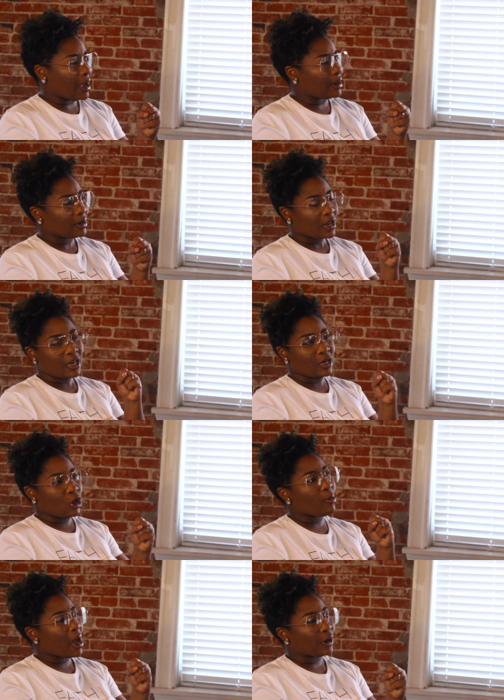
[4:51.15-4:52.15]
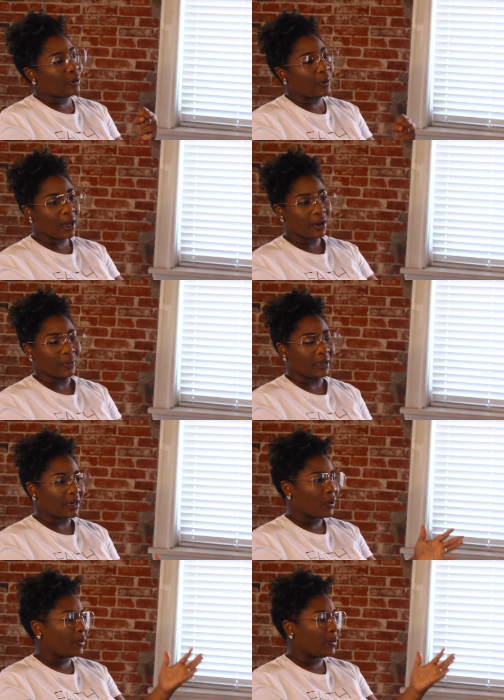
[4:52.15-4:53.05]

God no matter what.